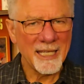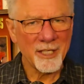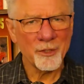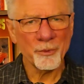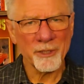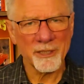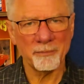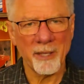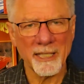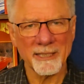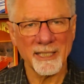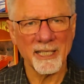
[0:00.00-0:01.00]

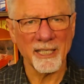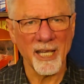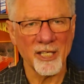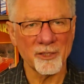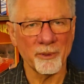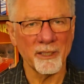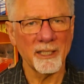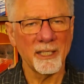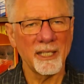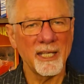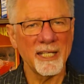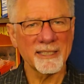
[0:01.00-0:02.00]
Interest-based engagement
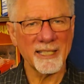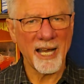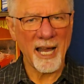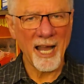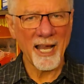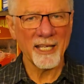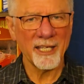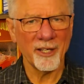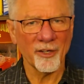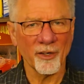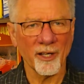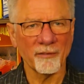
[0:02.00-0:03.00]
is the high
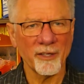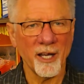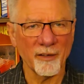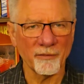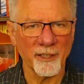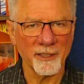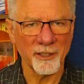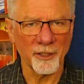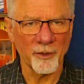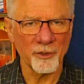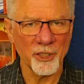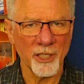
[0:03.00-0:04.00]
gear of conflict
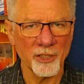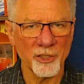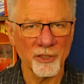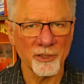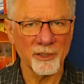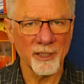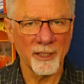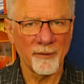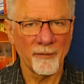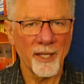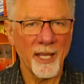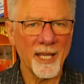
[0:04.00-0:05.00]
negotiations.
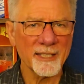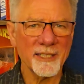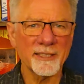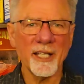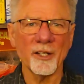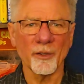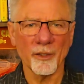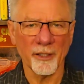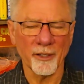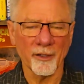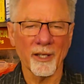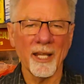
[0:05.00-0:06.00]
As I said
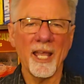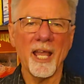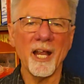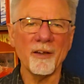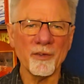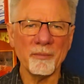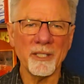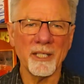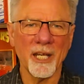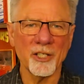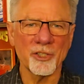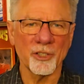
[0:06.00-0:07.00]
earlier, every
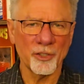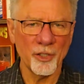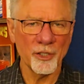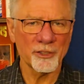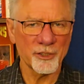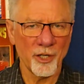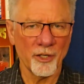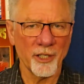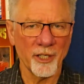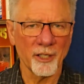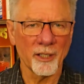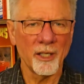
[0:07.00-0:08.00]
mediation could start
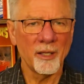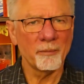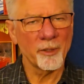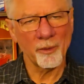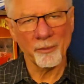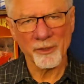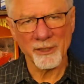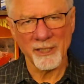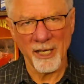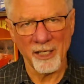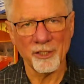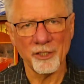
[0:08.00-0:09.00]
here, but almost
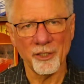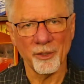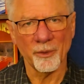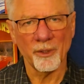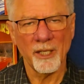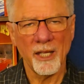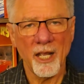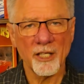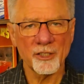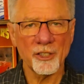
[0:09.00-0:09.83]
none do, and